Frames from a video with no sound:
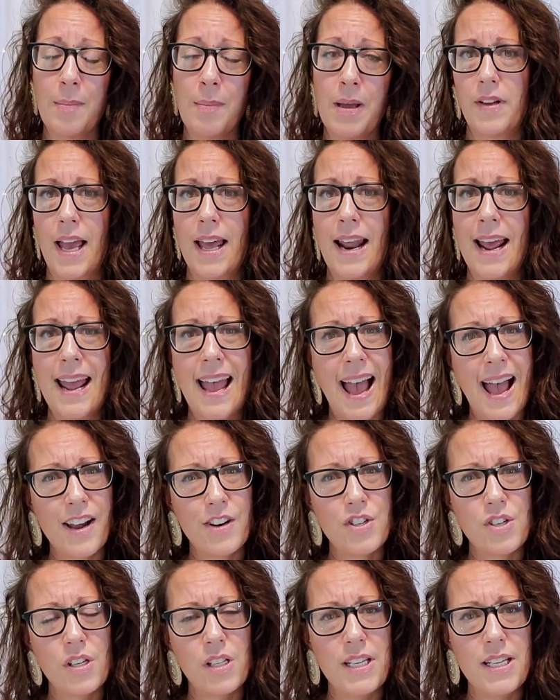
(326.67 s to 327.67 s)
And I
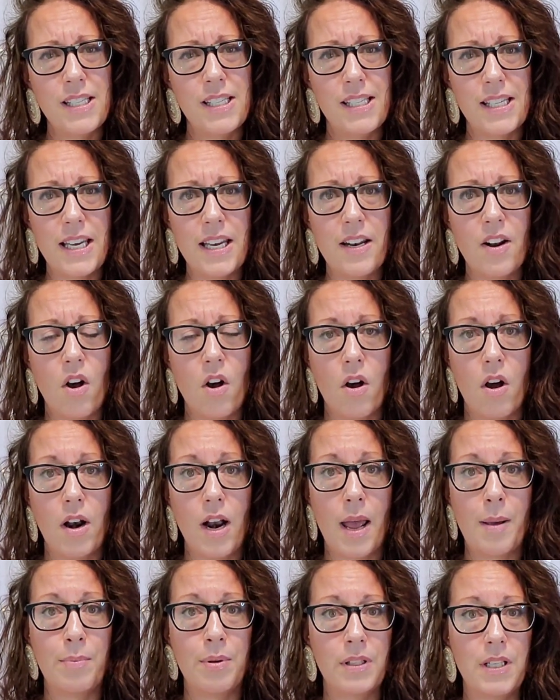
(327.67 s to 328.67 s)
actually seen on,
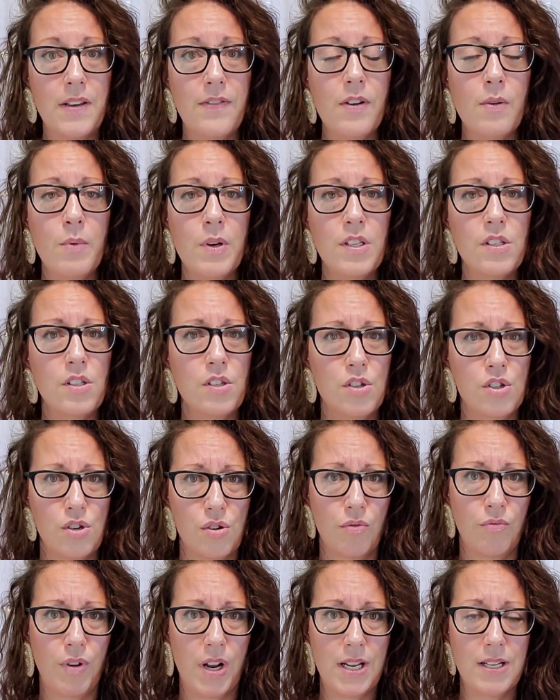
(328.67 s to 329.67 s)
I believe it was
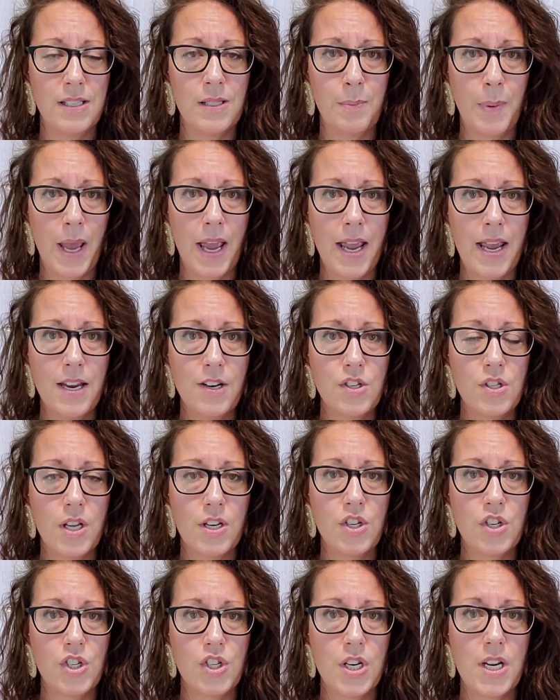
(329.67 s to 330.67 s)
Sharin's page,
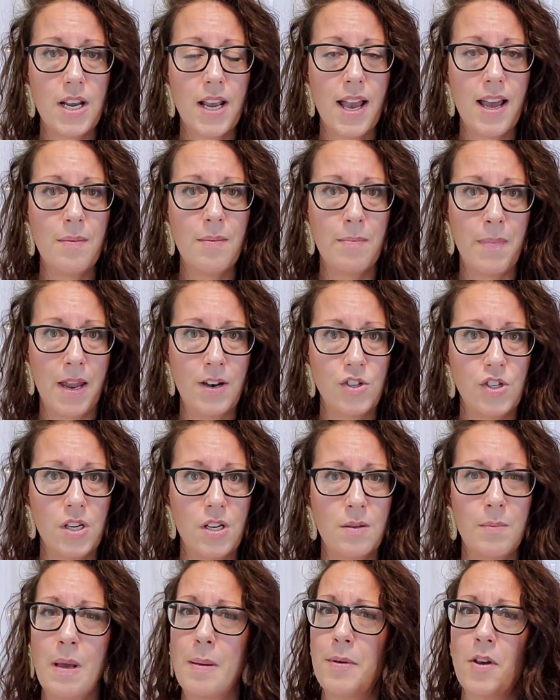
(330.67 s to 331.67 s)
that she had
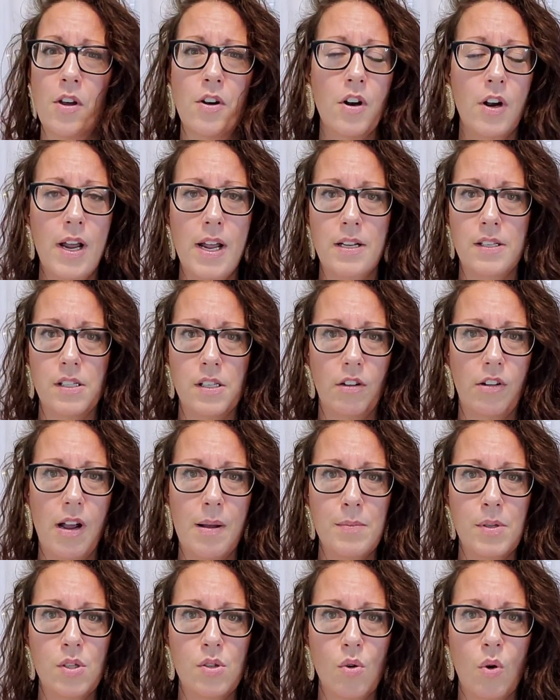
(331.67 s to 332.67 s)
mentioned, maybe on her
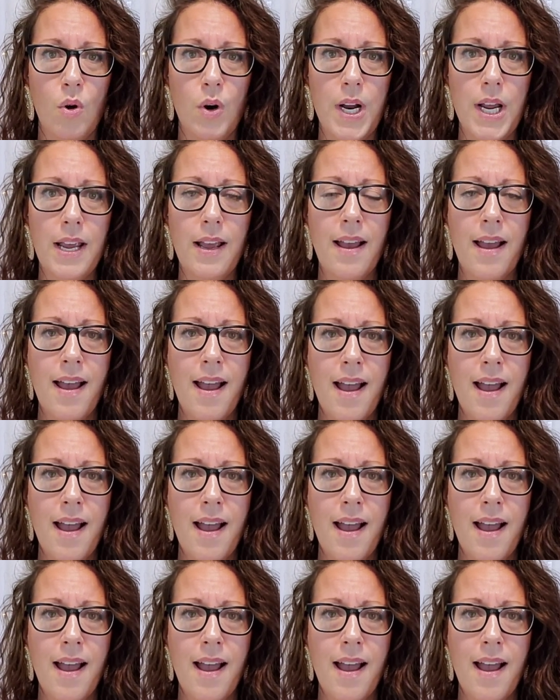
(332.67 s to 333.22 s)
Instagram story,